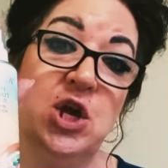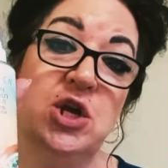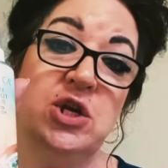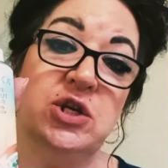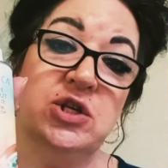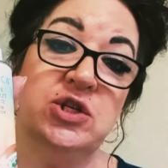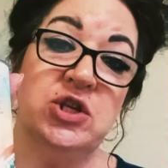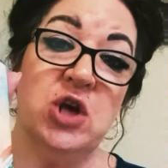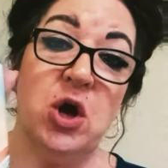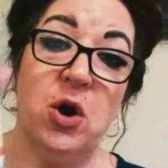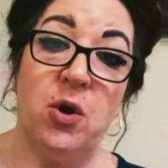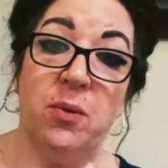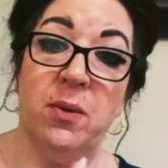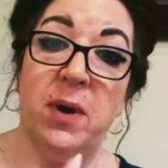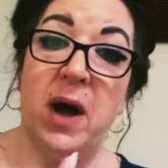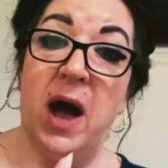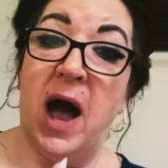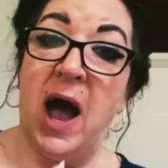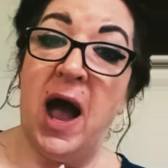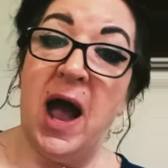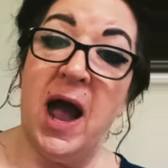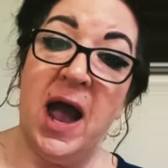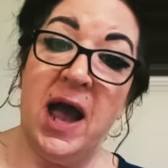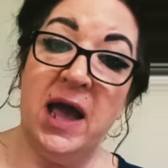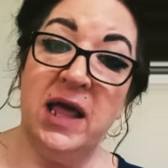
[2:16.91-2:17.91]
So
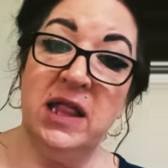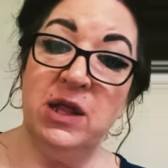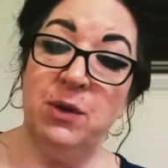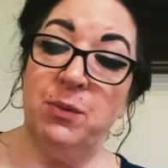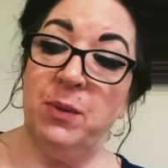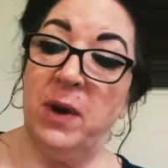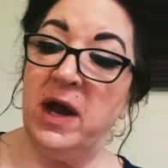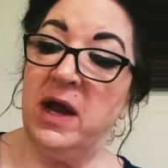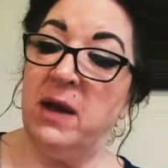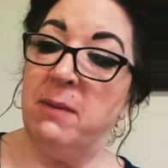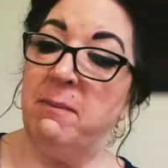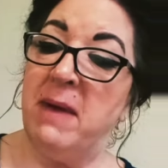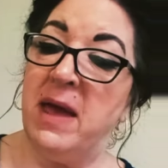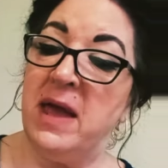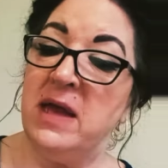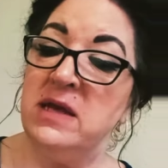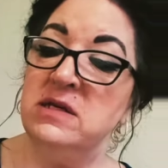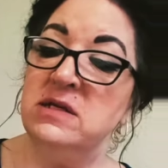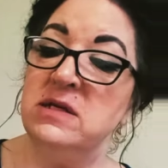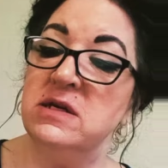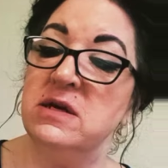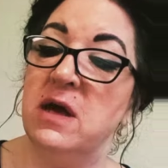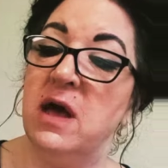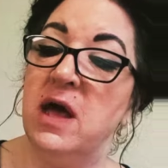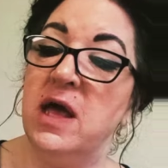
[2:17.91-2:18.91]
I highly
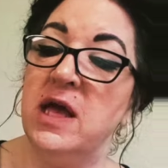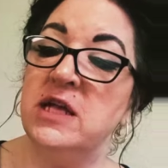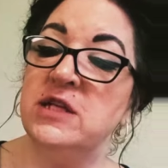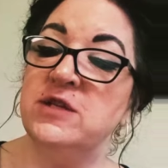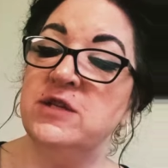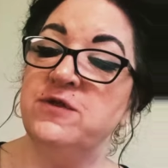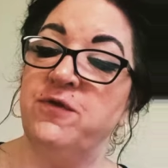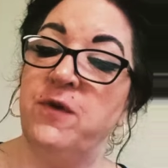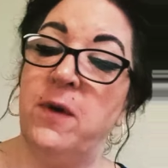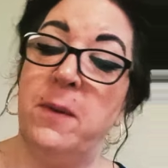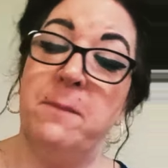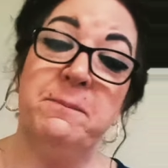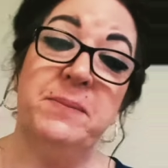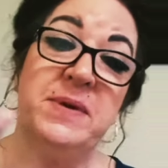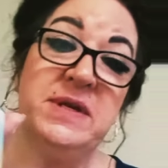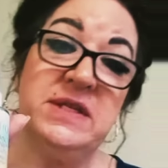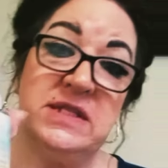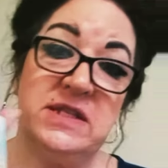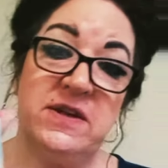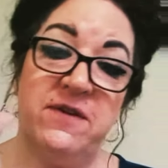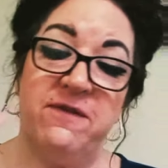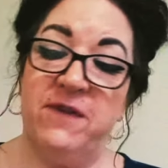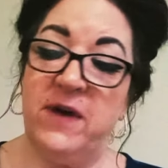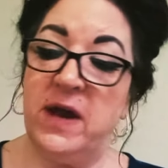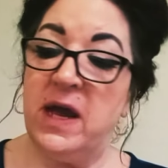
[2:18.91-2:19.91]
recommend. It's from
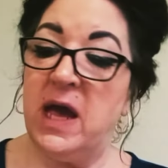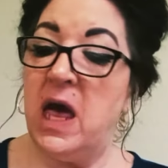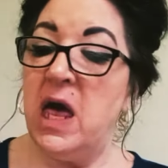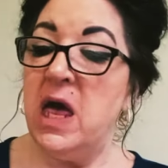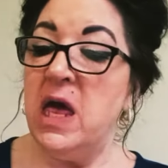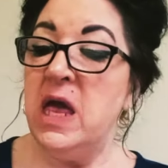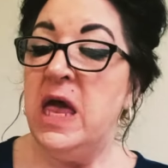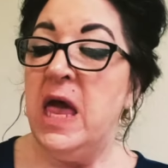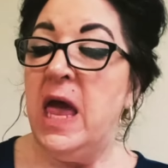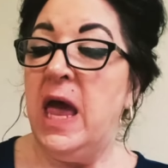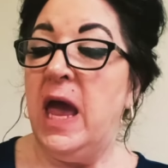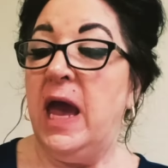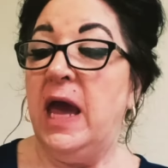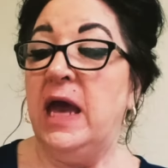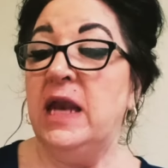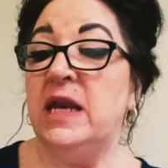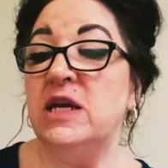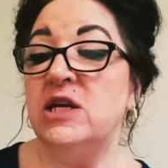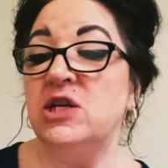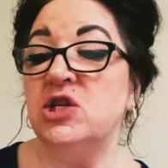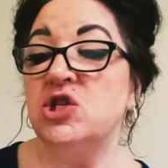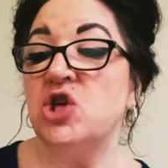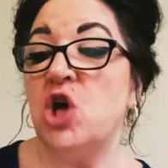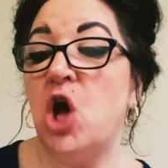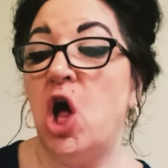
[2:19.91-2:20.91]
Pacifica. It
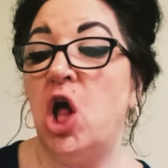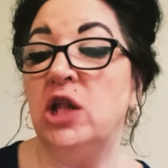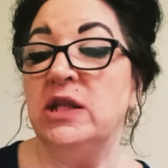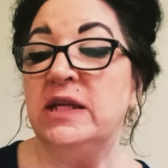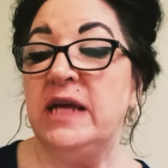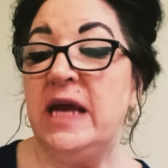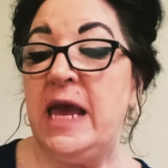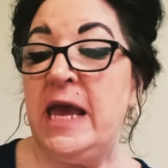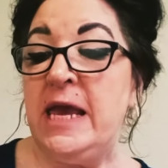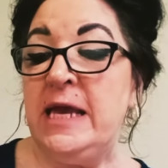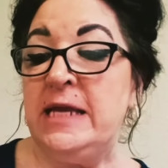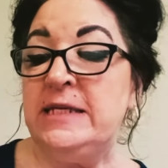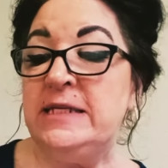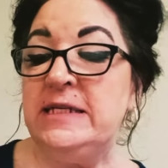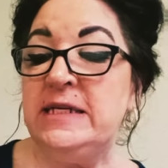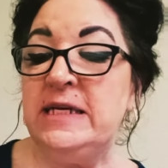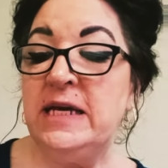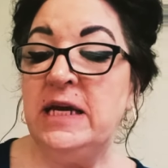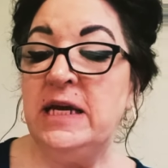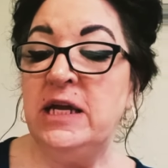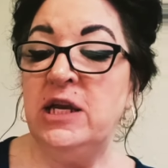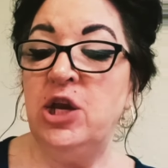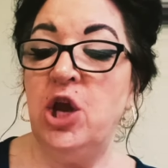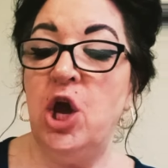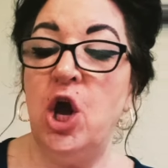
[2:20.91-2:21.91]
is called
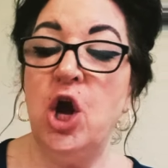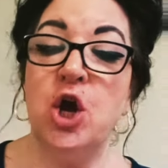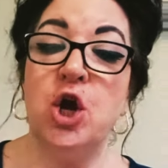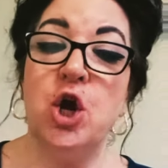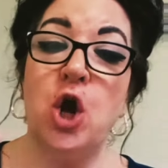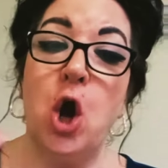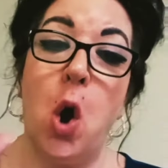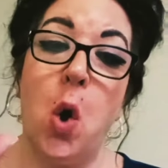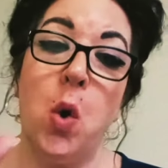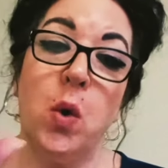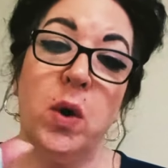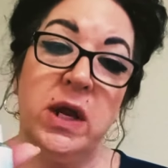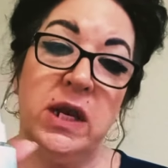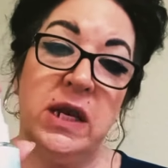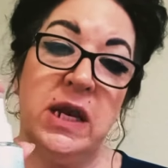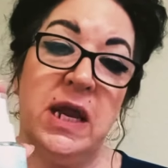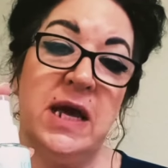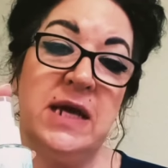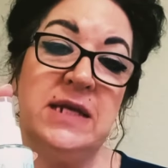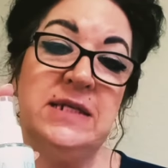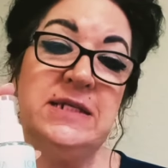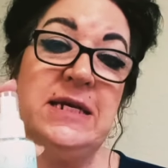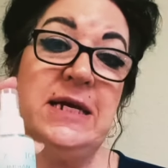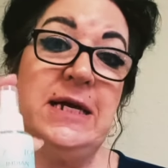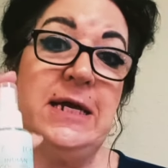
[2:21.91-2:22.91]
Indian
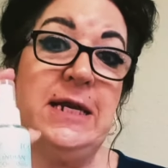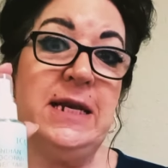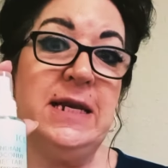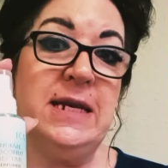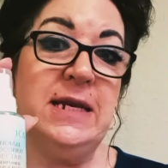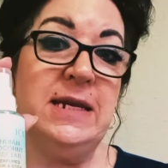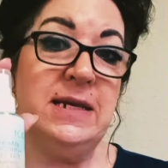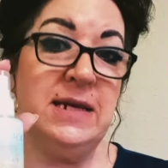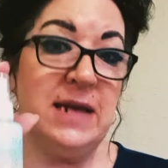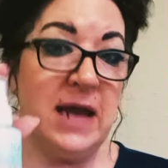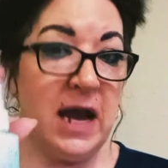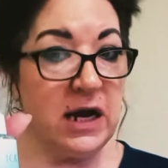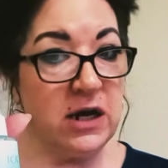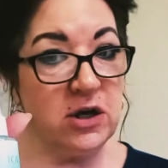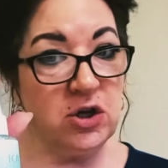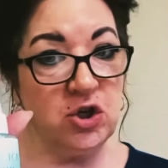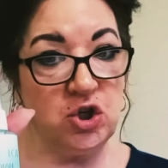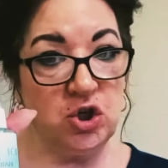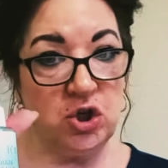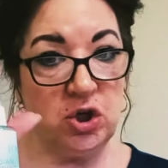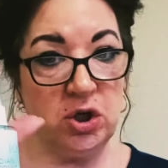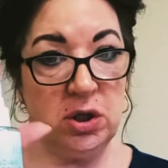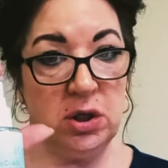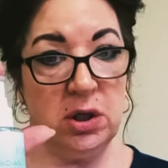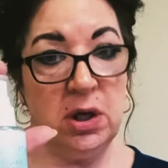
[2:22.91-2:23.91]
Coconut
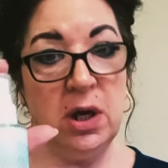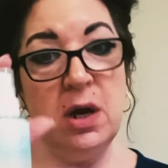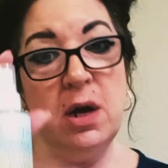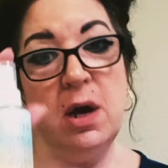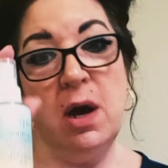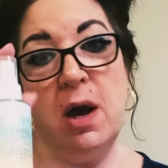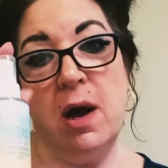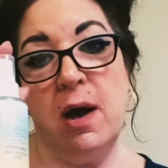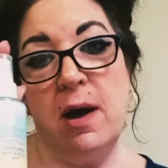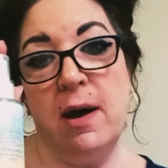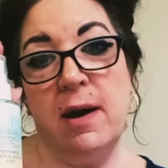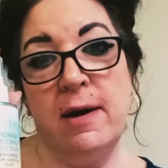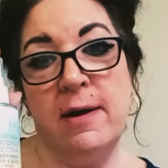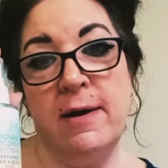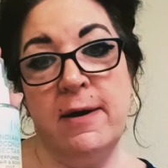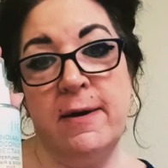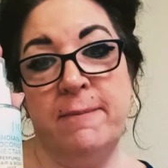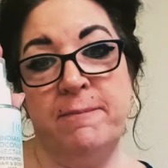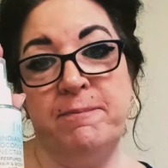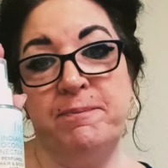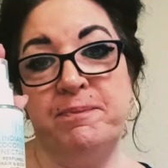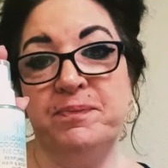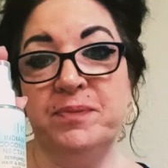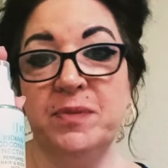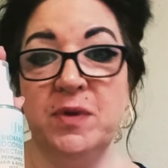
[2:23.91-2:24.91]
Nectar,
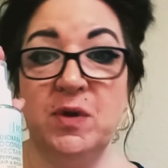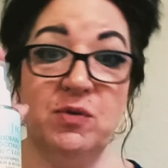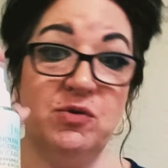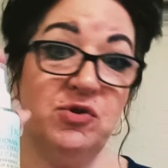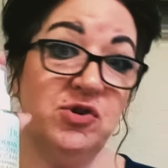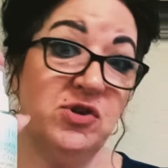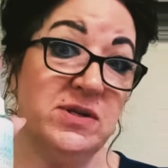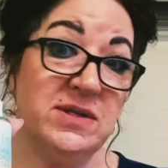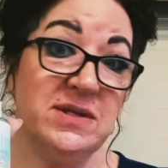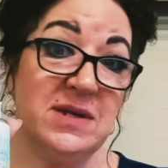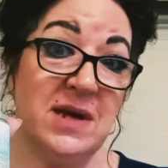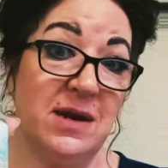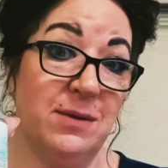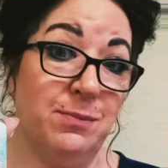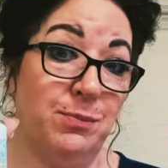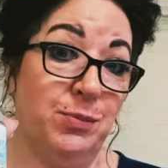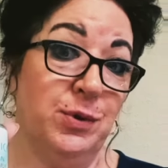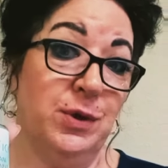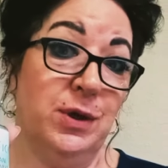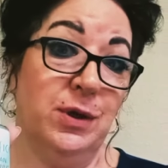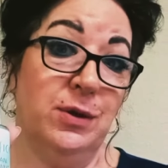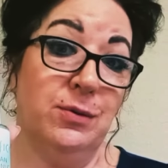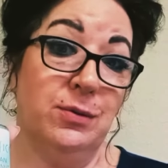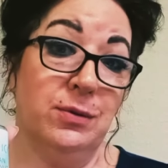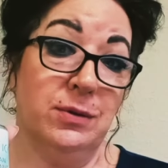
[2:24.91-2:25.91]
um, which has got a
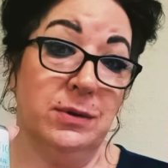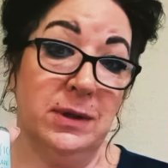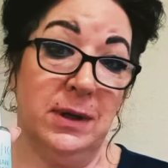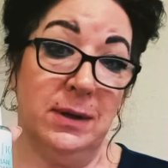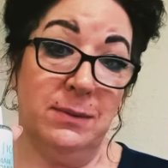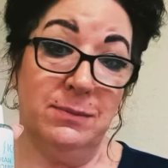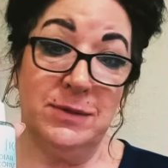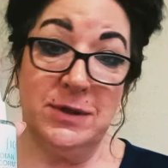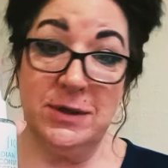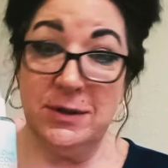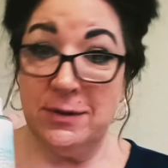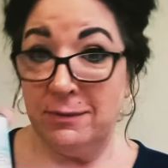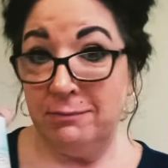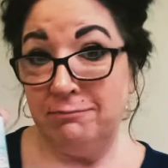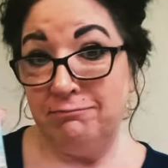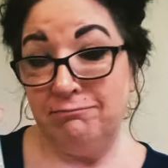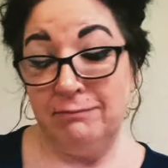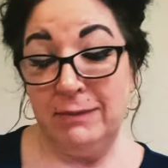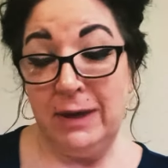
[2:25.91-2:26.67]
pretty cool name too.